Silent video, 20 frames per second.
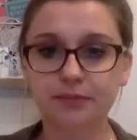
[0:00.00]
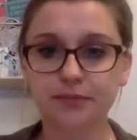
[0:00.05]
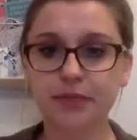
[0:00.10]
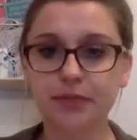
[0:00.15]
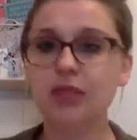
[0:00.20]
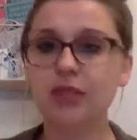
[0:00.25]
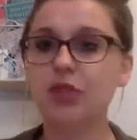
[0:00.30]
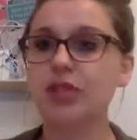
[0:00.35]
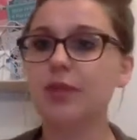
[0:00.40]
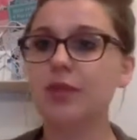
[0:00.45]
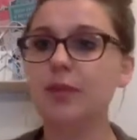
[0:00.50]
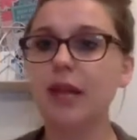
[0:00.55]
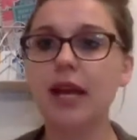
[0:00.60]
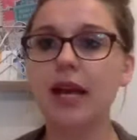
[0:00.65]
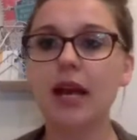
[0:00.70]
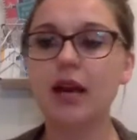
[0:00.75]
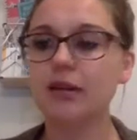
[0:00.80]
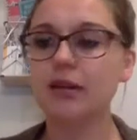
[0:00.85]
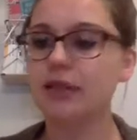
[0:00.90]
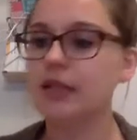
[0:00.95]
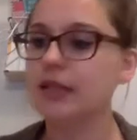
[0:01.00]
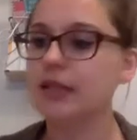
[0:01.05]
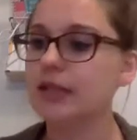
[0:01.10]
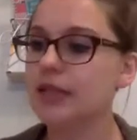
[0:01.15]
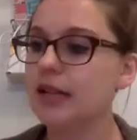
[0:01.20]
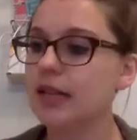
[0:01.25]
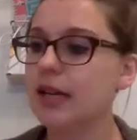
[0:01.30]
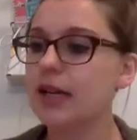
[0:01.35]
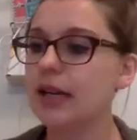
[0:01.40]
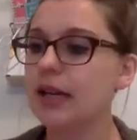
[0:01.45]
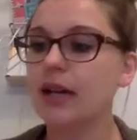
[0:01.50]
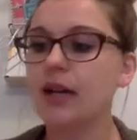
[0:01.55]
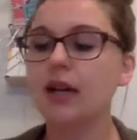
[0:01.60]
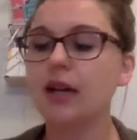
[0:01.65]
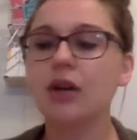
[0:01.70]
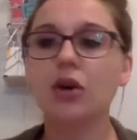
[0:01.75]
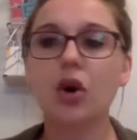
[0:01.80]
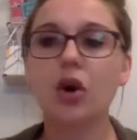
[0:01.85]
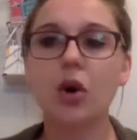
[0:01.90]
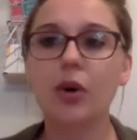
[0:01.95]
is just being authentic,
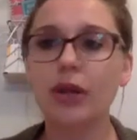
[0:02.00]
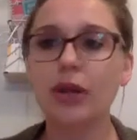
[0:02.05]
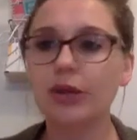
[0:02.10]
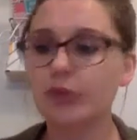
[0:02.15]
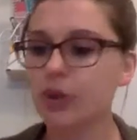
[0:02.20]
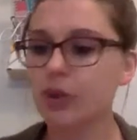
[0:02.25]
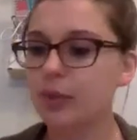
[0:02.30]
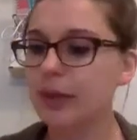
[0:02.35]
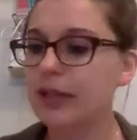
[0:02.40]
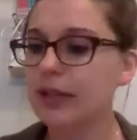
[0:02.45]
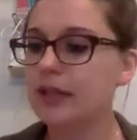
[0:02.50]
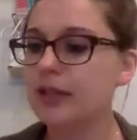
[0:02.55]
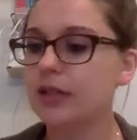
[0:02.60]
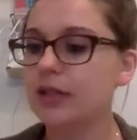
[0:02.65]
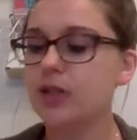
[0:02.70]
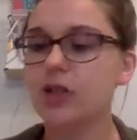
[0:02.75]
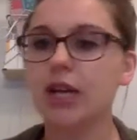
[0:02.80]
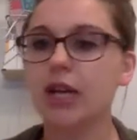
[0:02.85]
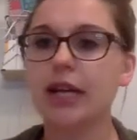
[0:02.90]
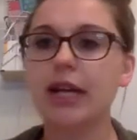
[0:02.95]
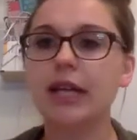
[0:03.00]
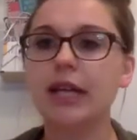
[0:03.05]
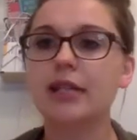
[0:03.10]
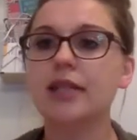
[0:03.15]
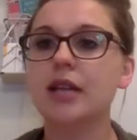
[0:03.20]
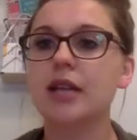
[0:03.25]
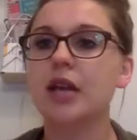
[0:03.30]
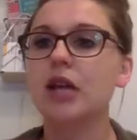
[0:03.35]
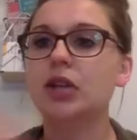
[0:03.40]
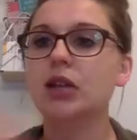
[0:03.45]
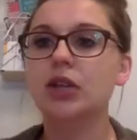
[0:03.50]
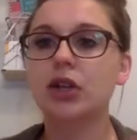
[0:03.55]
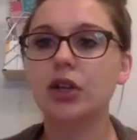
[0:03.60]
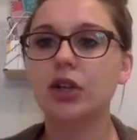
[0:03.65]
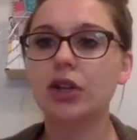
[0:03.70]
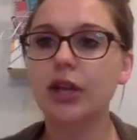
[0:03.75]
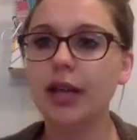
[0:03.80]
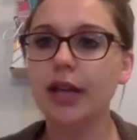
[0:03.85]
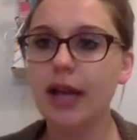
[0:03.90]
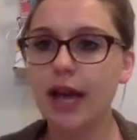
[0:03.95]
going through basic trainings,
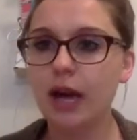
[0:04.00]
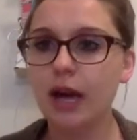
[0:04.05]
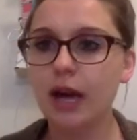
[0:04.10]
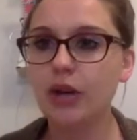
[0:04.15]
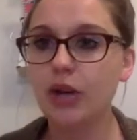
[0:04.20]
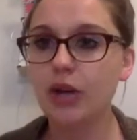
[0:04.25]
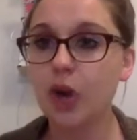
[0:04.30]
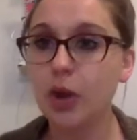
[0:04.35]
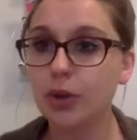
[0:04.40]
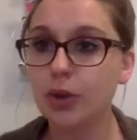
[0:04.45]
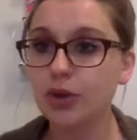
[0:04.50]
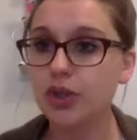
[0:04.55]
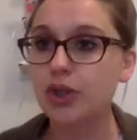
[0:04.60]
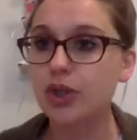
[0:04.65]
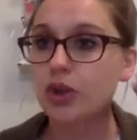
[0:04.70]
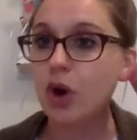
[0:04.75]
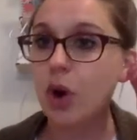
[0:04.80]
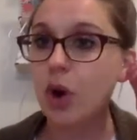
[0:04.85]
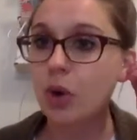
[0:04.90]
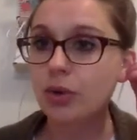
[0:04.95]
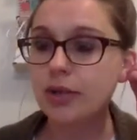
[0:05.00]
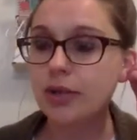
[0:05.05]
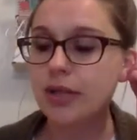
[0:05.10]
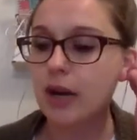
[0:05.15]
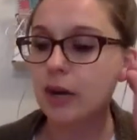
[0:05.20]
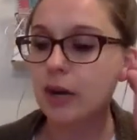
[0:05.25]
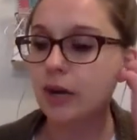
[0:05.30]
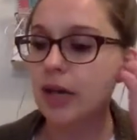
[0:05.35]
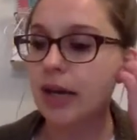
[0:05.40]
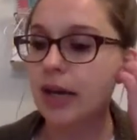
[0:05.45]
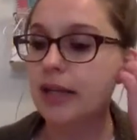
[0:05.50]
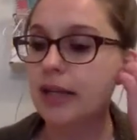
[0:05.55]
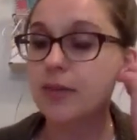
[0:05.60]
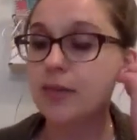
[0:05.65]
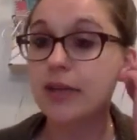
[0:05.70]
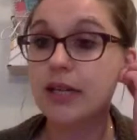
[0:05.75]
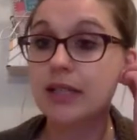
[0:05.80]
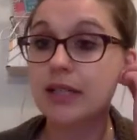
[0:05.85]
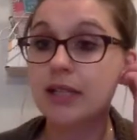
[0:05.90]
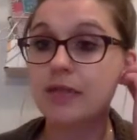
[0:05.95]
learning how to coach your own downlines,
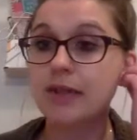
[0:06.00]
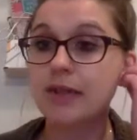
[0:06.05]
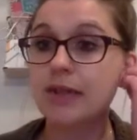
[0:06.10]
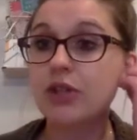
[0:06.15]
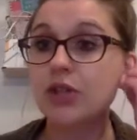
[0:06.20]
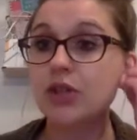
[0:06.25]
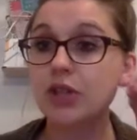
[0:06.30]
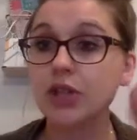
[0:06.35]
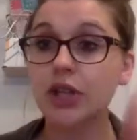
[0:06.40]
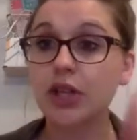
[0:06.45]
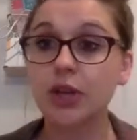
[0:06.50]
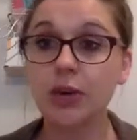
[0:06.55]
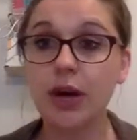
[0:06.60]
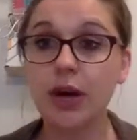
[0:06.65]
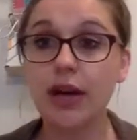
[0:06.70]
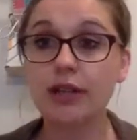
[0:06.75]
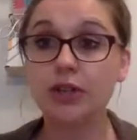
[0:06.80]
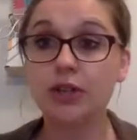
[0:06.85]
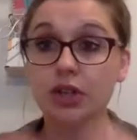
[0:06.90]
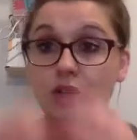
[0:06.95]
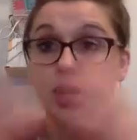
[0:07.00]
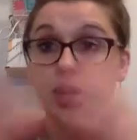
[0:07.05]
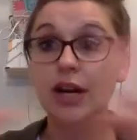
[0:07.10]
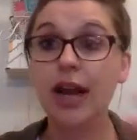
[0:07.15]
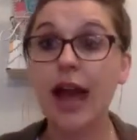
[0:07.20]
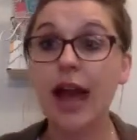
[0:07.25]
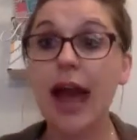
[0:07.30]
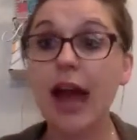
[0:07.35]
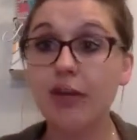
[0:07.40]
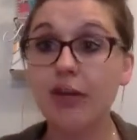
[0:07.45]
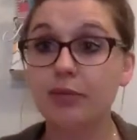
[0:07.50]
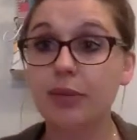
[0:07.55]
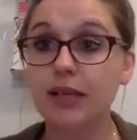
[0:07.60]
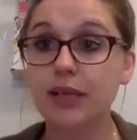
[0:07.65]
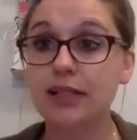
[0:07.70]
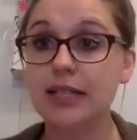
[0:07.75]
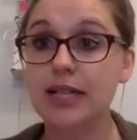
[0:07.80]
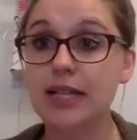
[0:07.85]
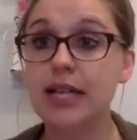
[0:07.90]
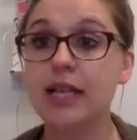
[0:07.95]
because eventually you guys are going to have big
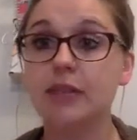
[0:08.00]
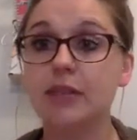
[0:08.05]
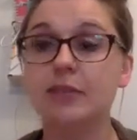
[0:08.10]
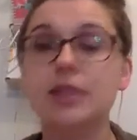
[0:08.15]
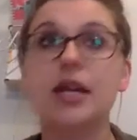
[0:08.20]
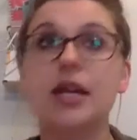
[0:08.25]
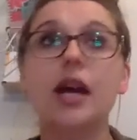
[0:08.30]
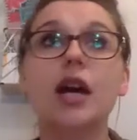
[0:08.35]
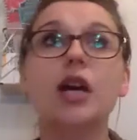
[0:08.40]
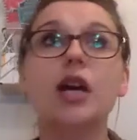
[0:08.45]
teams.